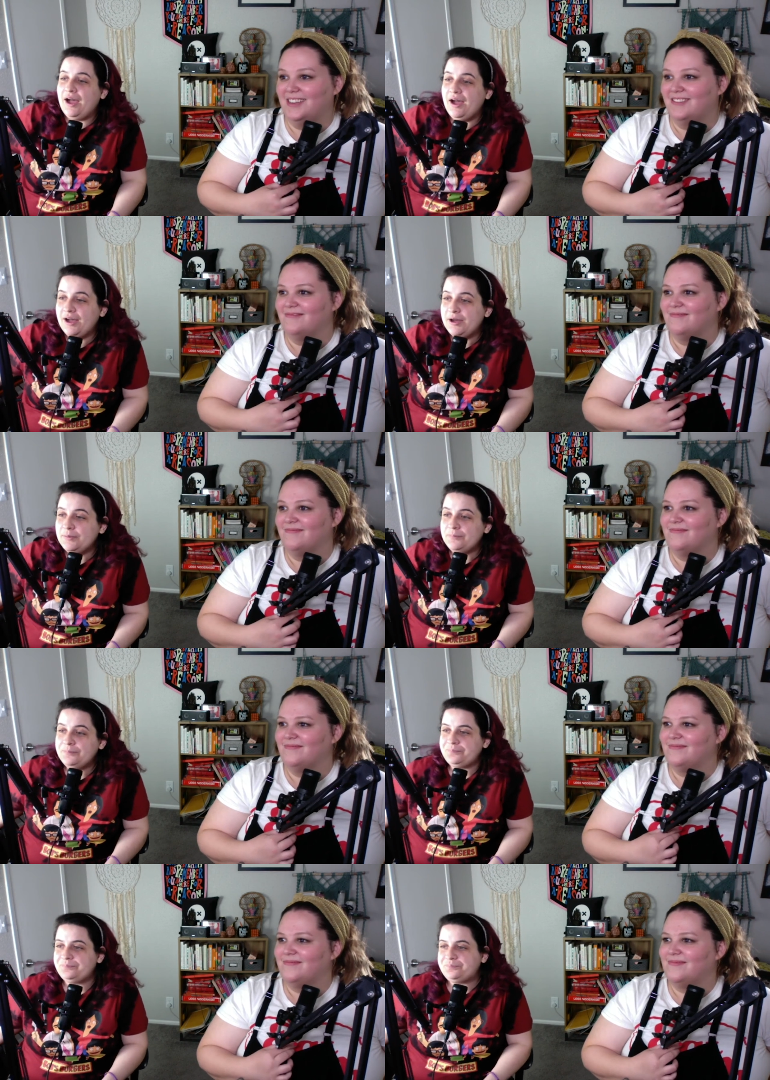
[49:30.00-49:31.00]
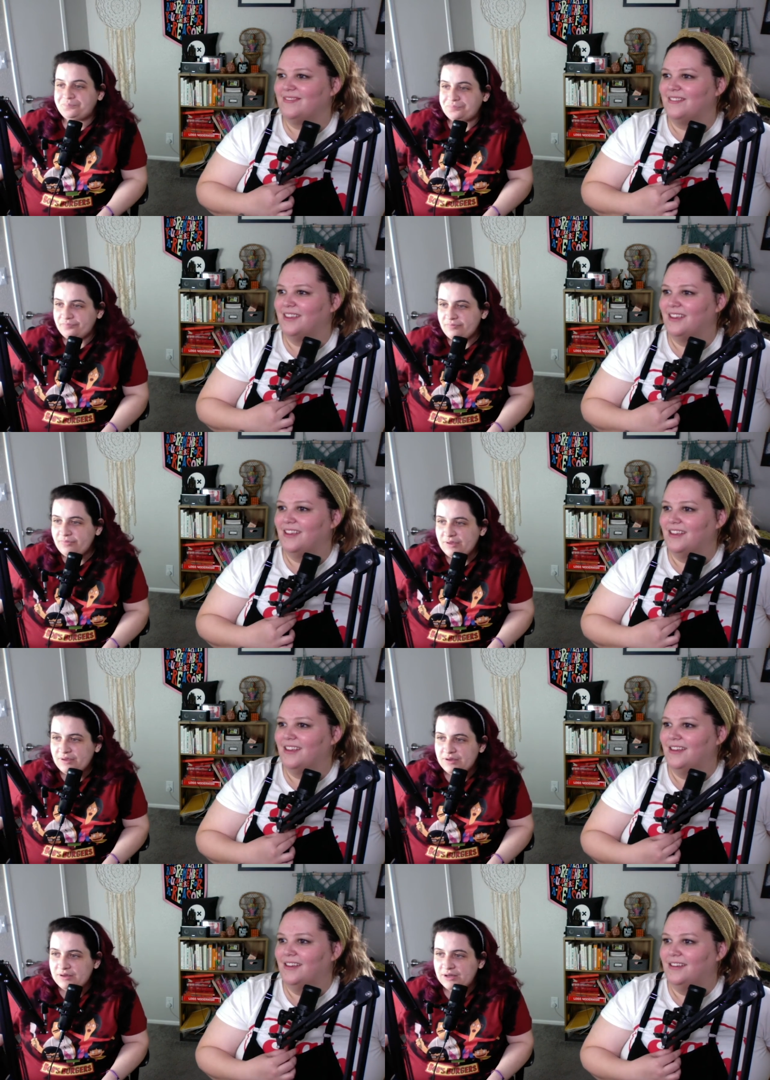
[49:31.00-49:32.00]
Speaker 1: Um,
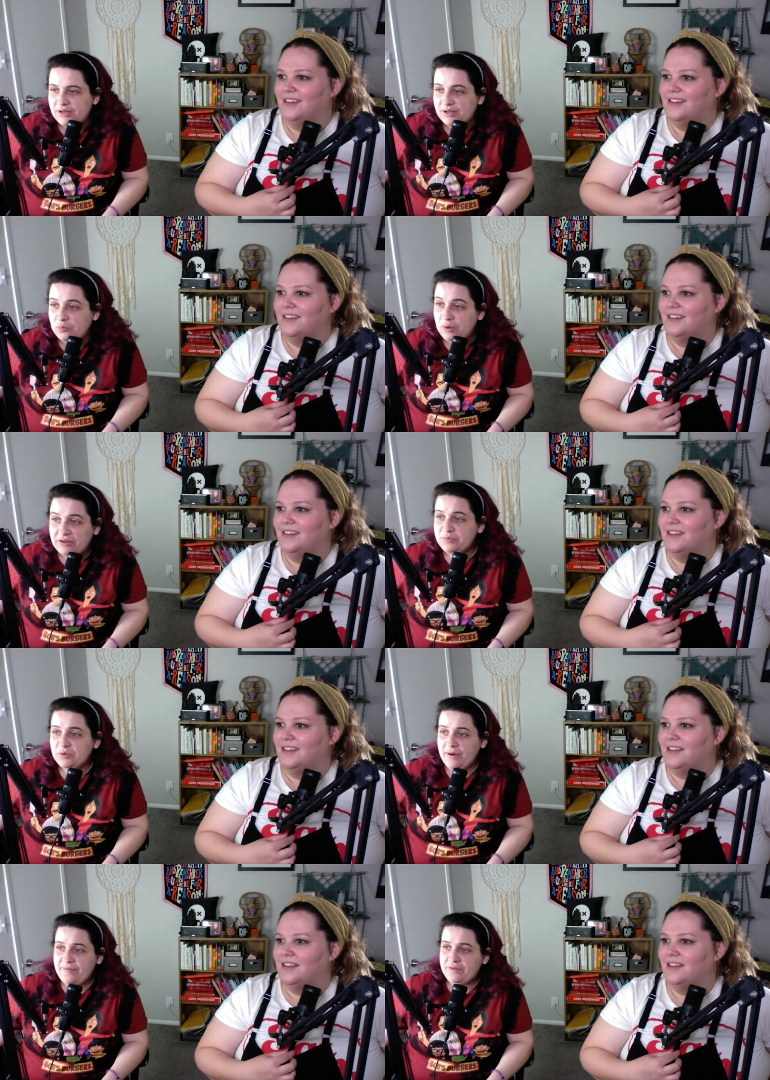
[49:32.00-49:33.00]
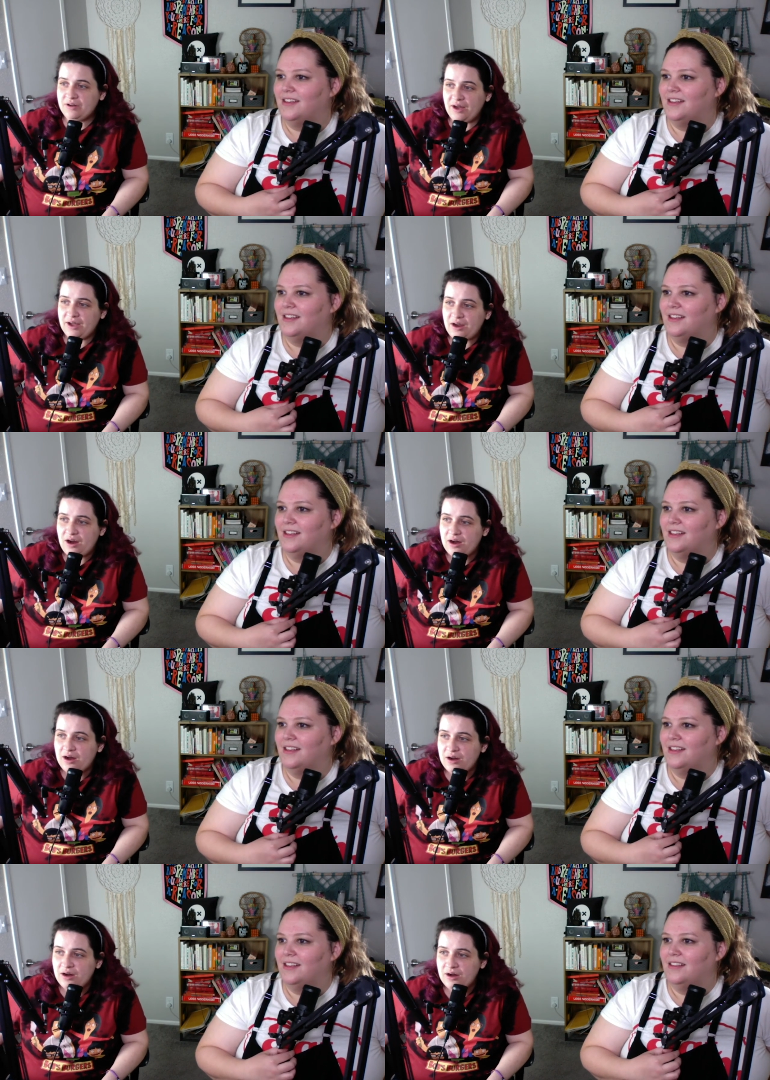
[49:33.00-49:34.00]
uh, welcome to Ravenclaw.
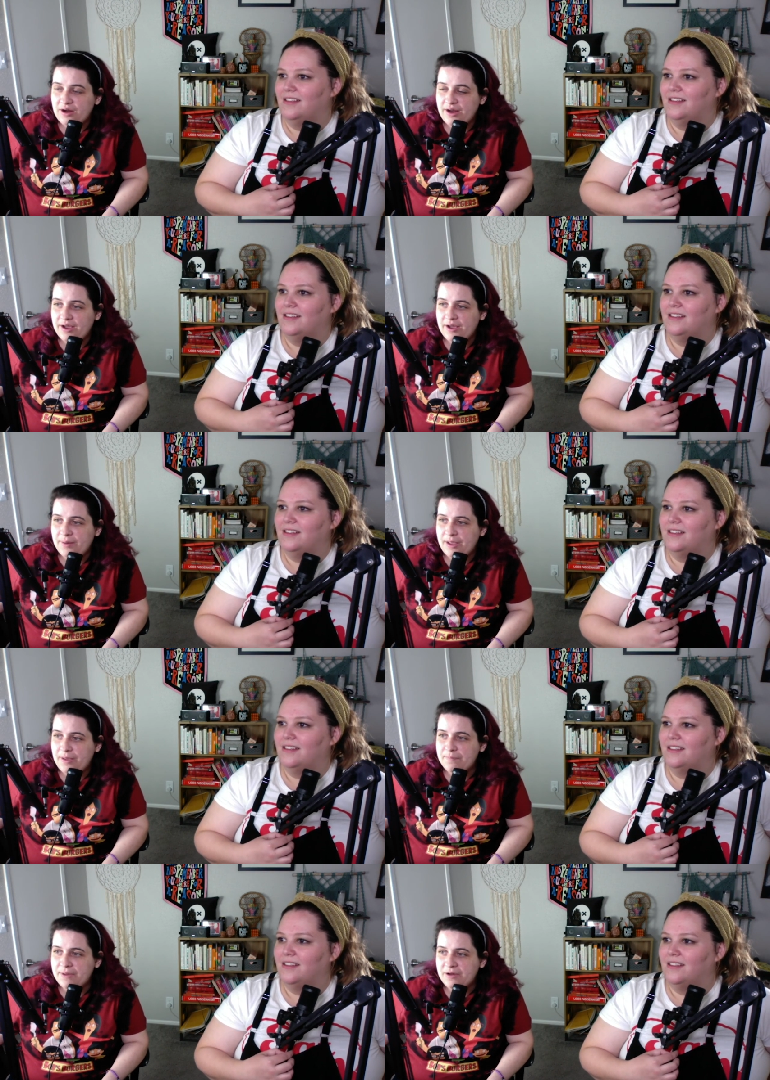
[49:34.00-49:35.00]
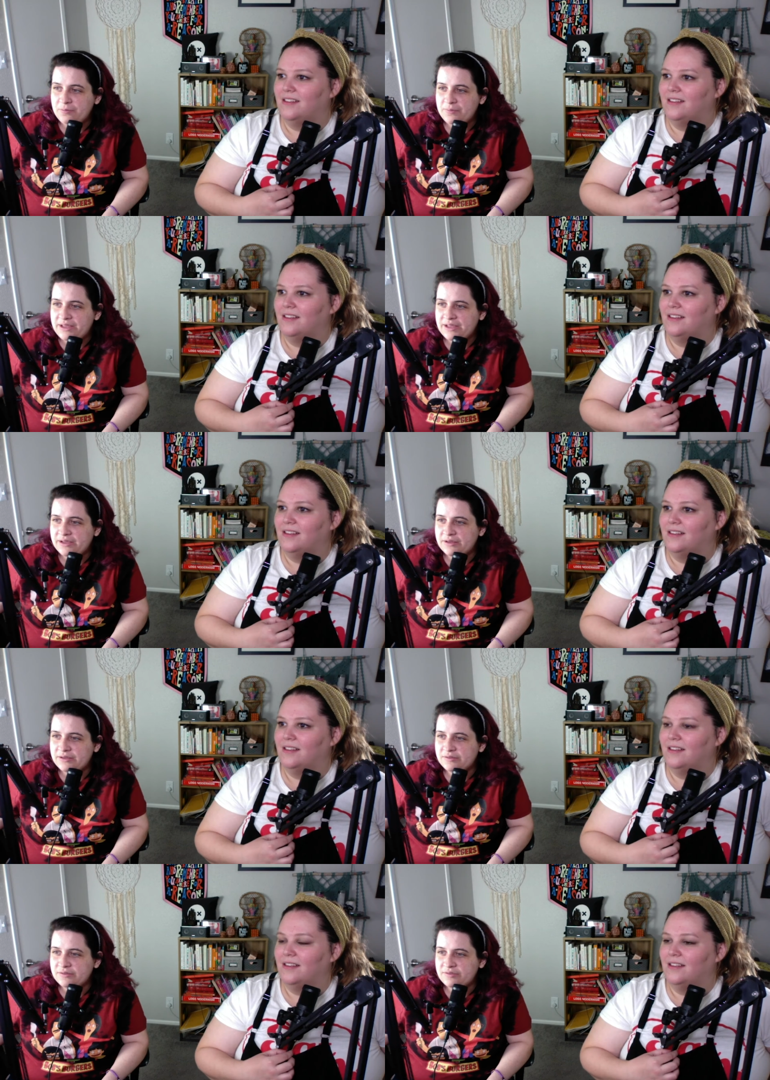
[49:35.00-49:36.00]
Our uh, emblem
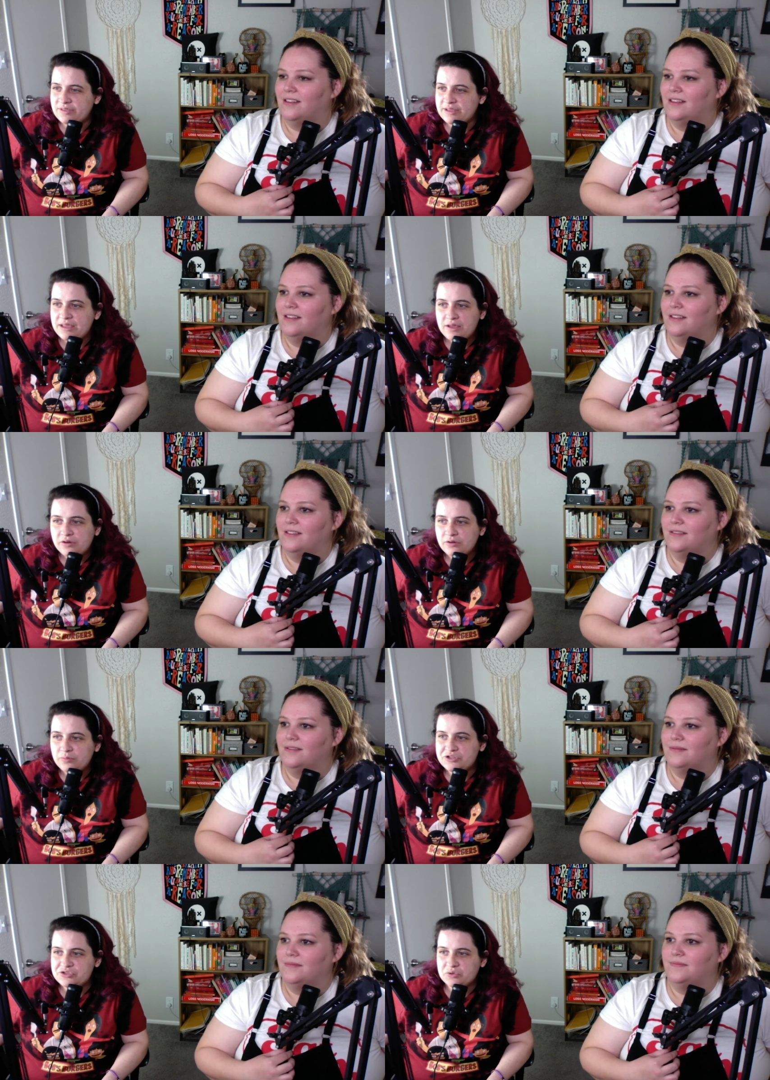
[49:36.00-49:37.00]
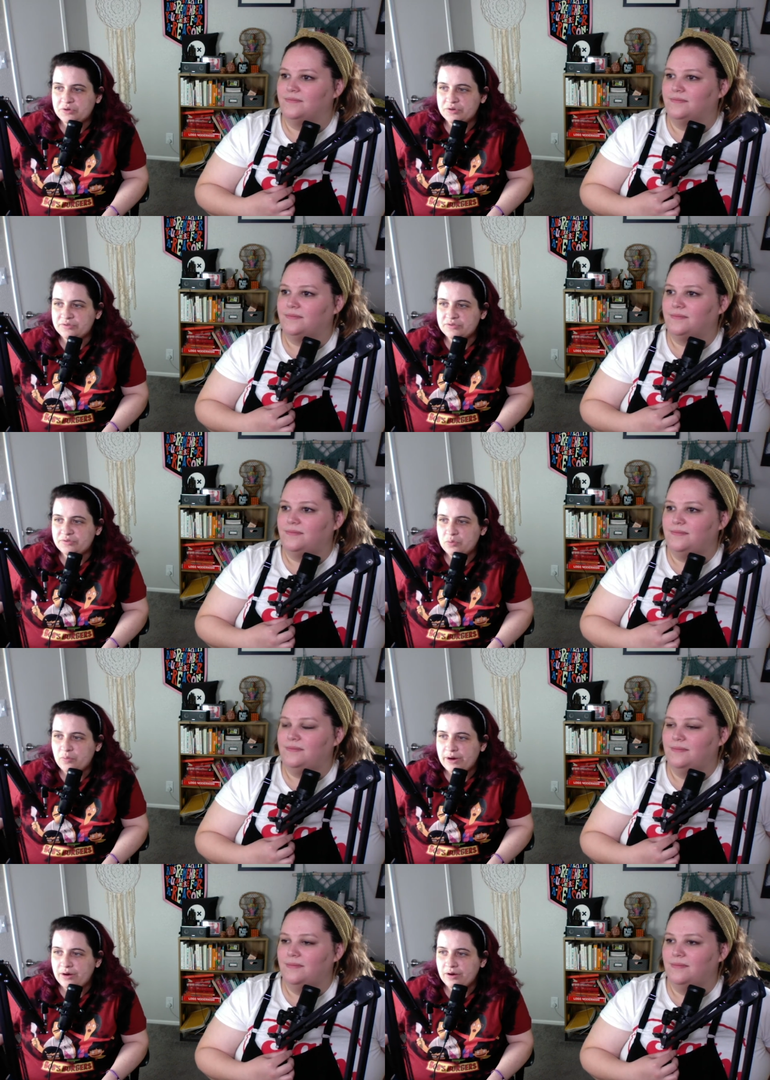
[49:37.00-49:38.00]
is the eagle, which soars
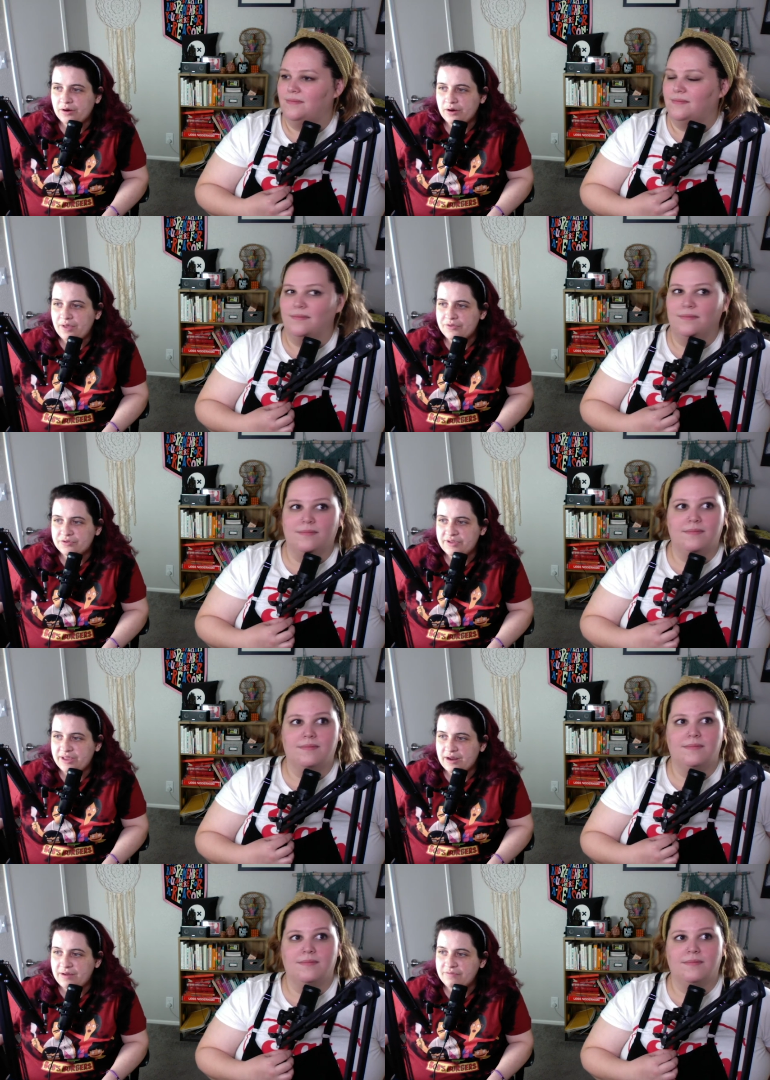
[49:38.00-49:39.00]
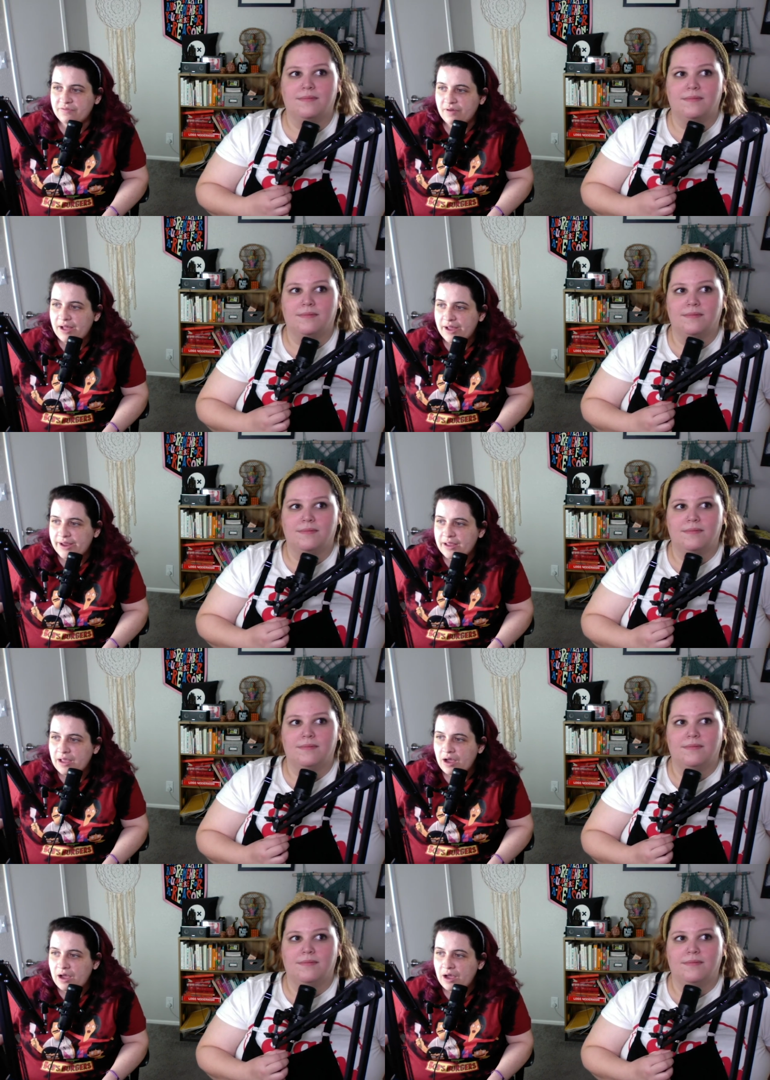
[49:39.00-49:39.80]
where others cannot fly.